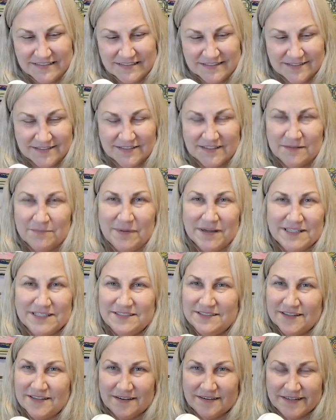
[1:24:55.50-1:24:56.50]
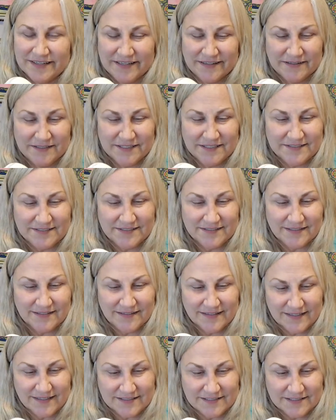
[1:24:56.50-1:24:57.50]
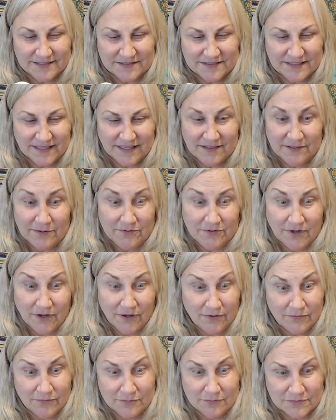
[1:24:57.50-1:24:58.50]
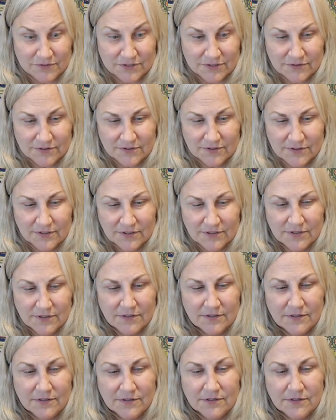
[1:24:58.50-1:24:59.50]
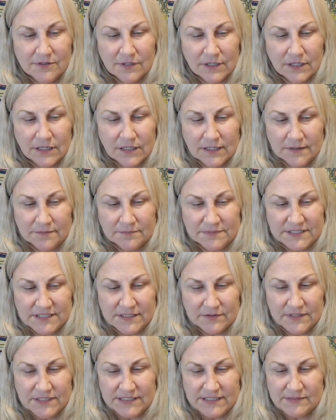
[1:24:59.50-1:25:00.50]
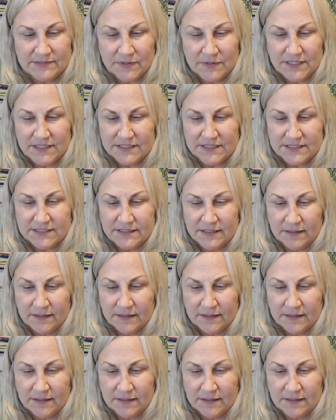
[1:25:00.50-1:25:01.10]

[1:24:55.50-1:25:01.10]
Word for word: Don't let my daughter hear you say that. She'll say, Luke Combs. Um, so this one is